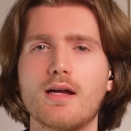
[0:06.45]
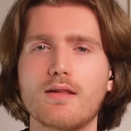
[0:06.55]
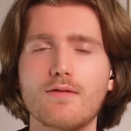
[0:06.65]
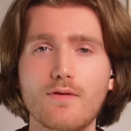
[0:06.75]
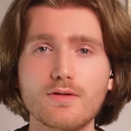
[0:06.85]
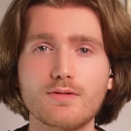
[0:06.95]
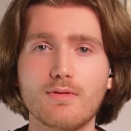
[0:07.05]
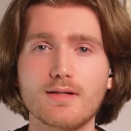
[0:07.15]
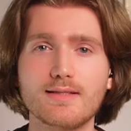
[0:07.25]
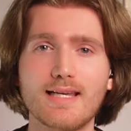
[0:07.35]
The first
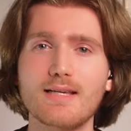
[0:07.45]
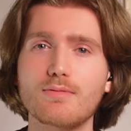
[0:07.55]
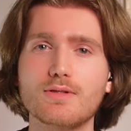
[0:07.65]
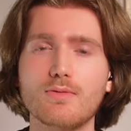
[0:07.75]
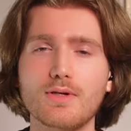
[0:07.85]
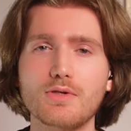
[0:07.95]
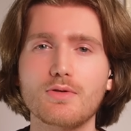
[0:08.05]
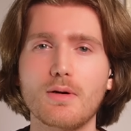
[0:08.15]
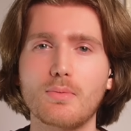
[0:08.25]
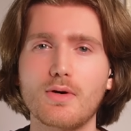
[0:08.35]
was that he was going
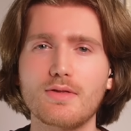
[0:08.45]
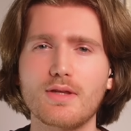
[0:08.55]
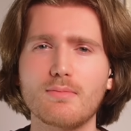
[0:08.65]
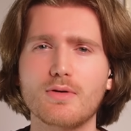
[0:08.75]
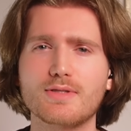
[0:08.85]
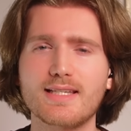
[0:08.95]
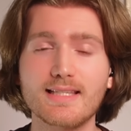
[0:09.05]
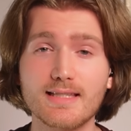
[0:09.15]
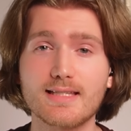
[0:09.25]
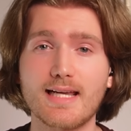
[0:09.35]
to appoint the most
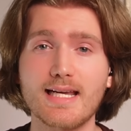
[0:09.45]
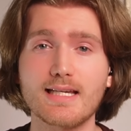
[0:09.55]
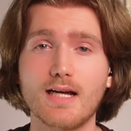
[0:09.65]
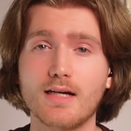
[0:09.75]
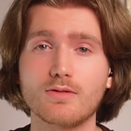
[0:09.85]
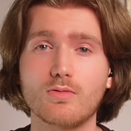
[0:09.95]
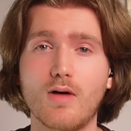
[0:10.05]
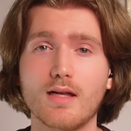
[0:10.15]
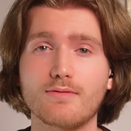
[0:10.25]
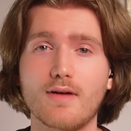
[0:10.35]
insane and
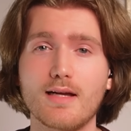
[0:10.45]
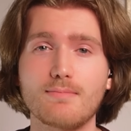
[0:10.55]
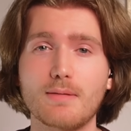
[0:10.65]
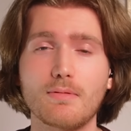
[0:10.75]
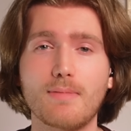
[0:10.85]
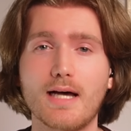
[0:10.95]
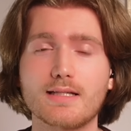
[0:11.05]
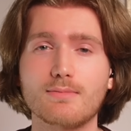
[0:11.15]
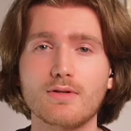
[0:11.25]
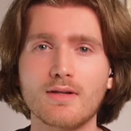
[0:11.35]
unqualified people
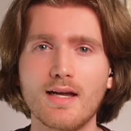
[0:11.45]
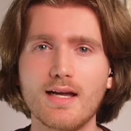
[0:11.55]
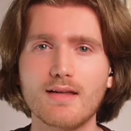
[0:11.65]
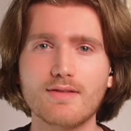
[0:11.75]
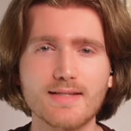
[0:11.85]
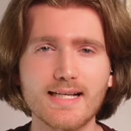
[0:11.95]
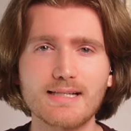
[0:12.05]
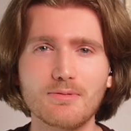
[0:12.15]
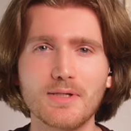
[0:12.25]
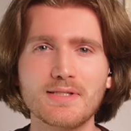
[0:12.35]
possible. The
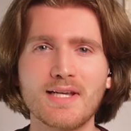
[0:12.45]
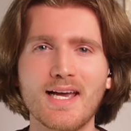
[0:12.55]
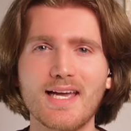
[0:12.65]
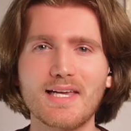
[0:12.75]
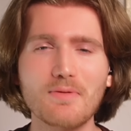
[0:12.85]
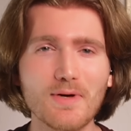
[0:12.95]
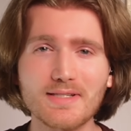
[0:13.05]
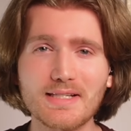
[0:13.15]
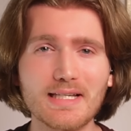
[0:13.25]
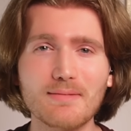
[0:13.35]
second was he
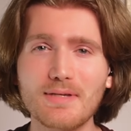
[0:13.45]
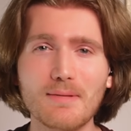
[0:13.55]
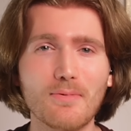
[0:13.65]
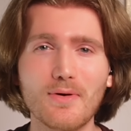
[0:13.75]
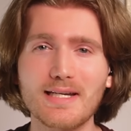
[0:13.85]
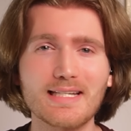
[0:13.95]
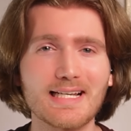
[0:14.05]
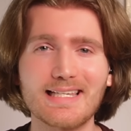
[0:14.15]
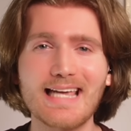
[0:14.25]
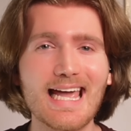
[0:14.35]
wasn't going to be appointing
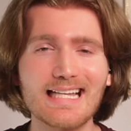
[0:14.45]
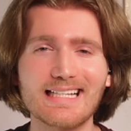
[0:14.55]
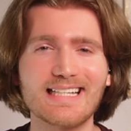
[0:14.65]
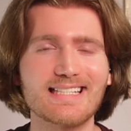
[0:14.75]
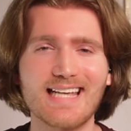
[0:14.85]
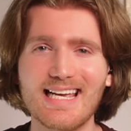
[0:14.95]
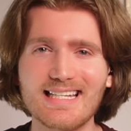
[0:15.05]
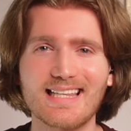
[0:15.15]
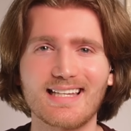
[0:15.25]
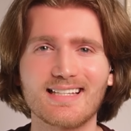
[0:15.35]
Nikki Haley to
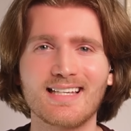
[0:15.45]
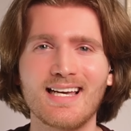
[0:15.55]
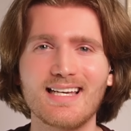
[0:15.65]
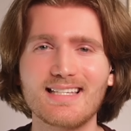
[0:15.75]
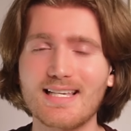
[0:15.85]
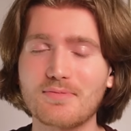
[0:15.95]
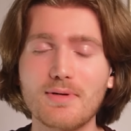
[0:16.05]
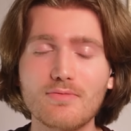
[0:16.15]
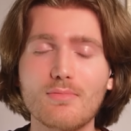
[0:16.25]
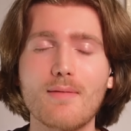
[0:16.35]
anything. Yes,
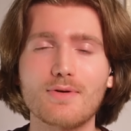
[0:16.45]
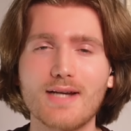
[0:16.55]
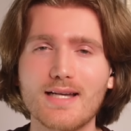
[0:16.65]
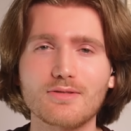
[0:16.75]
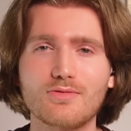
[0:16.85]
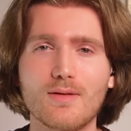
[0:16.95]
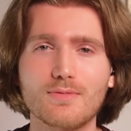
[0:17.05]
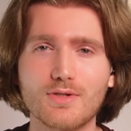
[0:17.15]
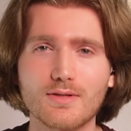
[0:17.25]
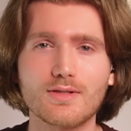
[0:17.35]
we remember Donald Trump
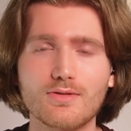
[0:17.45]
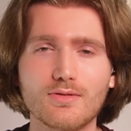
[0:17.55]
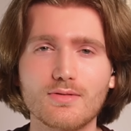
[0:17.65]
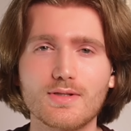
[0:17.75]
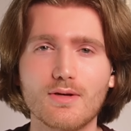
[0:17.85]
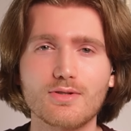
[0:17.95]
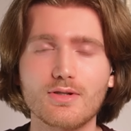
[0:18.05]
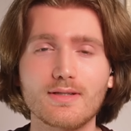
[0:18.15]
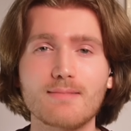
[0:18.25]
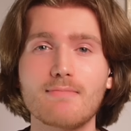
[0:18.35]
took to Truth
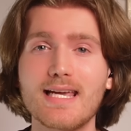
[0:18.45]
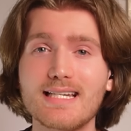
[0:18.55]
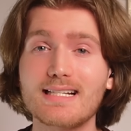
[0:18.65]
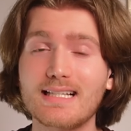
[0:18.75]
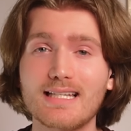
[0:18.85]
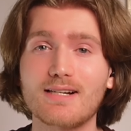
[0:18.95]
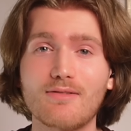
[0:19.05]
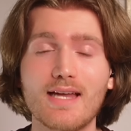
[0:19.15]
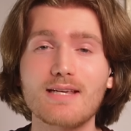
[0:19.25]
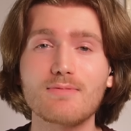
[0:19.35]
Social and made it clear
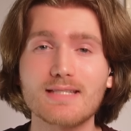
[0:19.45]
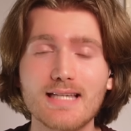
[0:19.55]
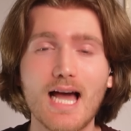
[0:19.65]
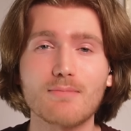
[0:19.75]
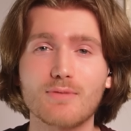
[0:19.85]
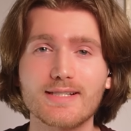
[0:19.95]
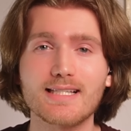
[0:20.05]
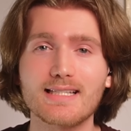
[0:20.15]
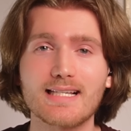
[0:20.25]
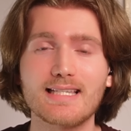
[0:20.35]
that he was not
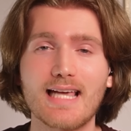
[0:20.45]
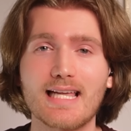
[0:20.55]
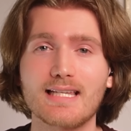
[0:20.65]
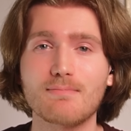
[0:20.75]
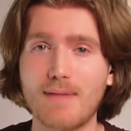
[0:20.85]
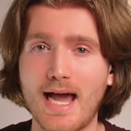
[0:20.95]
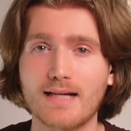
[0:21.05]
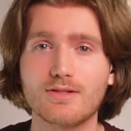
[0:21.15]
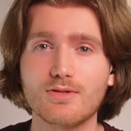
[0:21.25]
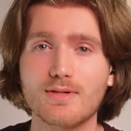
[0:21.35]
bringing Nikki Haley
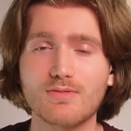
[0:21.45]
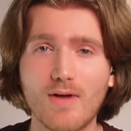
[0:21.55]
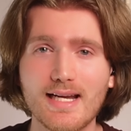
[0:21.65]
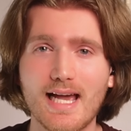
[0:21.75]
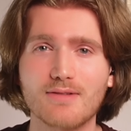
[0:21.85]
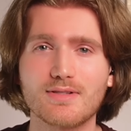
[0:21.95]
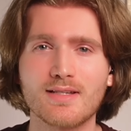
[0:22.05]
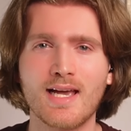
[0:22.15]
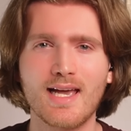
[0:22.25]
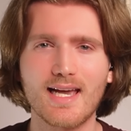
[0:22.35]
back to his White House.
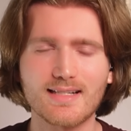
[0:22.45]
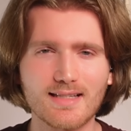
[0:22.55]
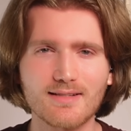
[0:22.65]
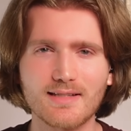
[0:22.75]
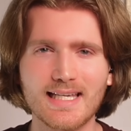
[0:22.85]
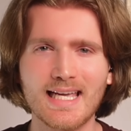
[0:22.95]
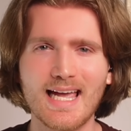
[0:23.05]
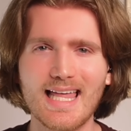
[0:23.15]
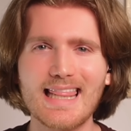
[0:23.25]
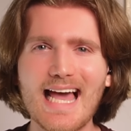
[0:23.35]
And clearly,
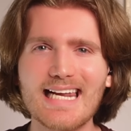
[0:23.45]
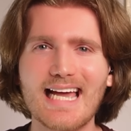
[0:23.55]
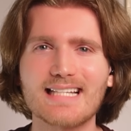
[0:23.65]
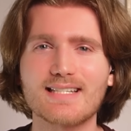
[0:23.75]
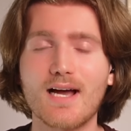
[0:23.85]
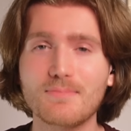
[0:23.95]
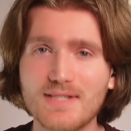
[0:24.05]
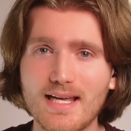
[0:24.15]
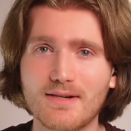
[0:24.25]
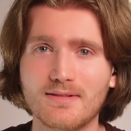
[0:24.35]
that has
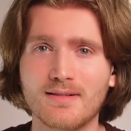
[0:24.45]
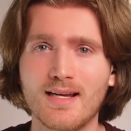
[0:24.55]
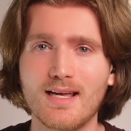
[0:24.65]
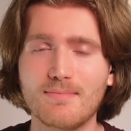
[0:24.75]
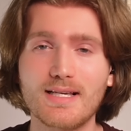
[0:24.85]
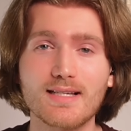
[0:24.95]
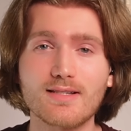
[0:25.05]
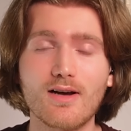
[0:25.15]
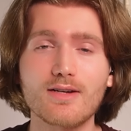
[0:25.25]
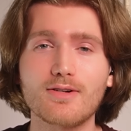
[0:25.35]
upset her, because
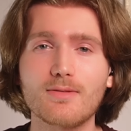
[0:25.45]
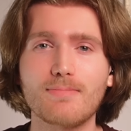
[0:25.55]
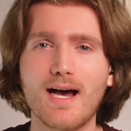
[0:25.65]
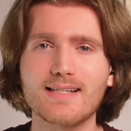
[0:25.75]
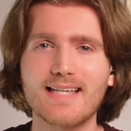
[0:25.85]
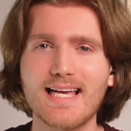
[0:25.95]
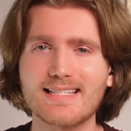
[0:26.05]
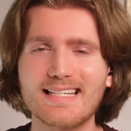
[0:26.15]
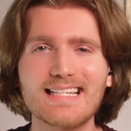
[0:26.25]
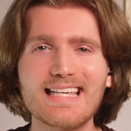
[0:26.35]
on her
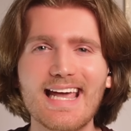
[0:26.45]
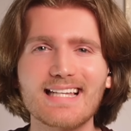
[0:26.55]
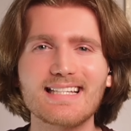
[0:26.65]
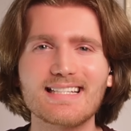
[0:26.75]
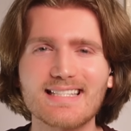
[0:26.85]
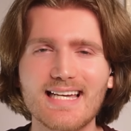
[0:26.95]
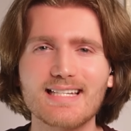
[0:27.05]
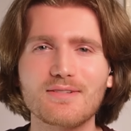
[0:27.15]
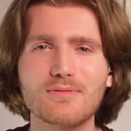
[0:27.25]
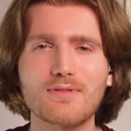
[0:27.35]
podcast, Nikki Haley
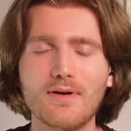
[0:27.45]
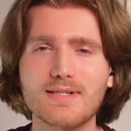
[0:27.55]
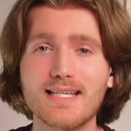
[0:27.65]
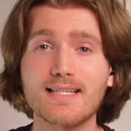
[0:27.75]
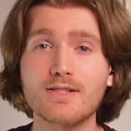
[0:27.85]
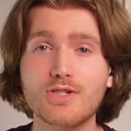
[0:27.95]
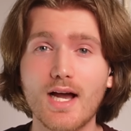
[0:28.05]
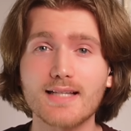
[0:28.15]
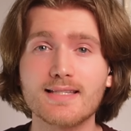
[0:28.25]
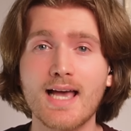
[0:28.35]
decided to start taking
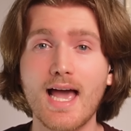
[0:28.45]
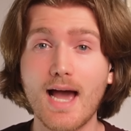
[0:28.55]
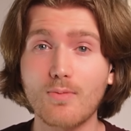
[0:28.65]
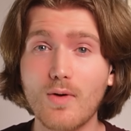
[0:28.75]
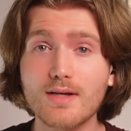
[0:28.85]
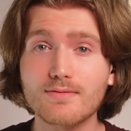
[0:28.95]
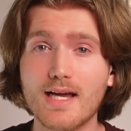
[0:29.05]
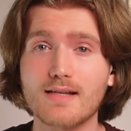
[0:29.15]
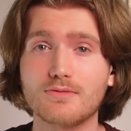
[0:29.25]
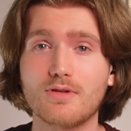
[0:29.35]
shots at one of
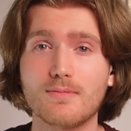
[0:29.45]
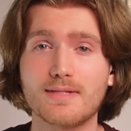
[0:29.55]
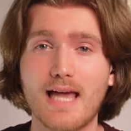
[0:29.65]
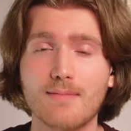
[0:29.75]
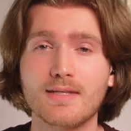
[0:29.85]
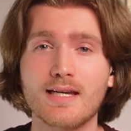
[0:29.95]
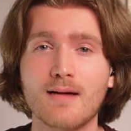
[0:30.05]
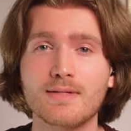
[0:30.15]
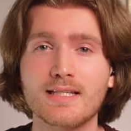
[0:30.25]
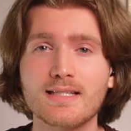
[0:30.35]
Donald Trump's cabinet
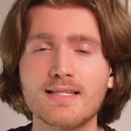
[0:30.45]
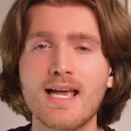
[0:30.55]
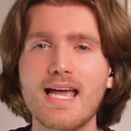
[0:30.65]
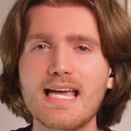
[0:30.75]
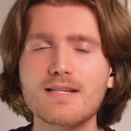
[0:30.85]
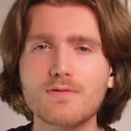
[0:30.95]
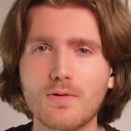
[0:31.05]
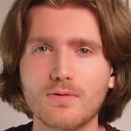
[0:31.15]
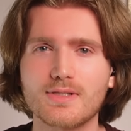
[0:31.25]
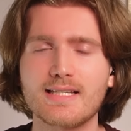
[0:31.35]
nominees in
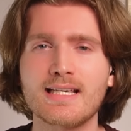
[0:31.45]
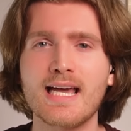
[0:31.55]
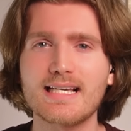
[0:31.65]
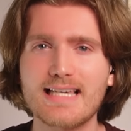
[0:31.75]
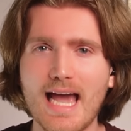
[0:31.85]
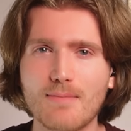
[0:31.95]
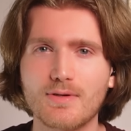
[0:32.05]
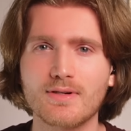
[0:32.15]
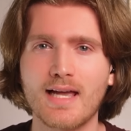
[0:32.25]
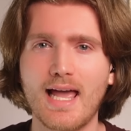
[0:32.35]
Tulsi
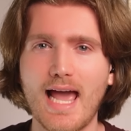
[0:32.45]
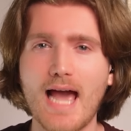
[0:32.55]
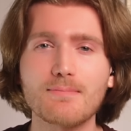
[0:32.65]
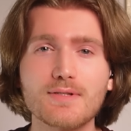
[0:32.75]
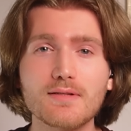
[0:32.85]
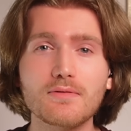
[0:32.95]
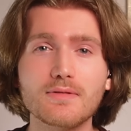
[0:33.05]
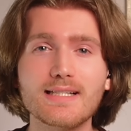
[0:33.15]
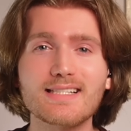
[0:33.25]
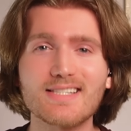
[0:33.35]
Gabbard,
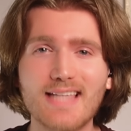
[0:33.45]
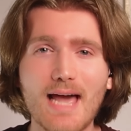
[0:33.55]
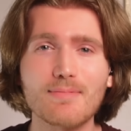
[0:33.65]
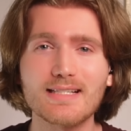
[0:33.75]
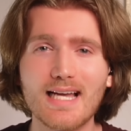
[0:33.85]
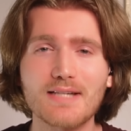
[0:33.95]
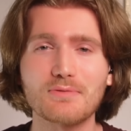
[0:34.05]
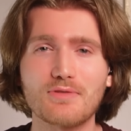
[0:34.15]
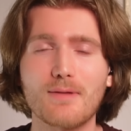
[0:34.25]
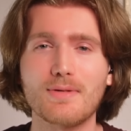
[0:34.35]
absolutely stabbing
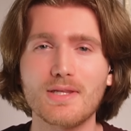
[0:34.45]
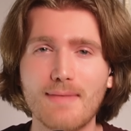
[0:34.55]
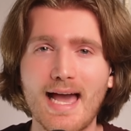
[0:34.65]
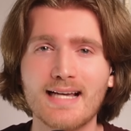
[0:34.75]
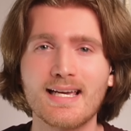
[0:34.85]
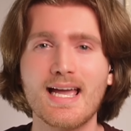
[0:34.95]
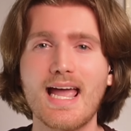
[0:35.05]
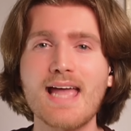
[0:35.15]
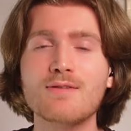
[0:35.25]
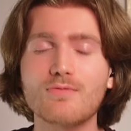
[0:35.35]
Donald Trump in the back
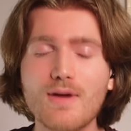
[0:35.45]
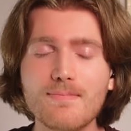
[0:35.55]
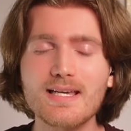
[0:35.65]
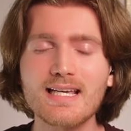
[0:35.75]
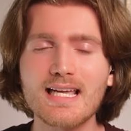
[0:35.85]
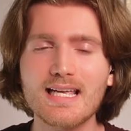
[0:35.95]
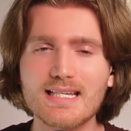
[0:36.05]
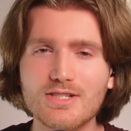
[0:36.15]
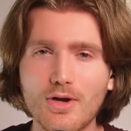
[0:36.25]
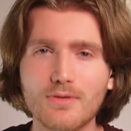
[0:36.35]
and ripping
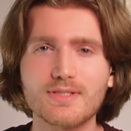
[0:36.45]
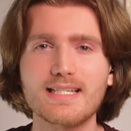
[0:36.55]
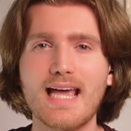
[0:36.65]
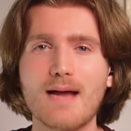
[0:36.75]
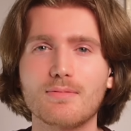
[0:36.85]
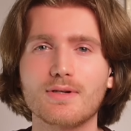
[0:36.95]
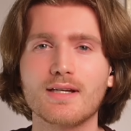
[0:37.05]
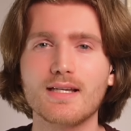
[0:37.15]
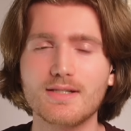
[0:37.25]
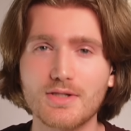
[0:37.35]
Tulsi Gabbard
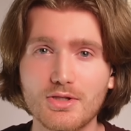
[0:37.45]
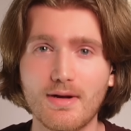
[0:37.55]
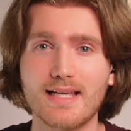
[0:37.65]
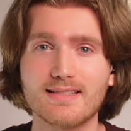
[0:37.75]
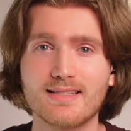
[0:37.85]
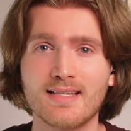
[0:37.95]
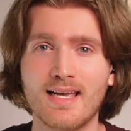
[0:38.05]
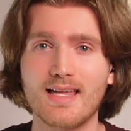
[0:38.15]
to shreds.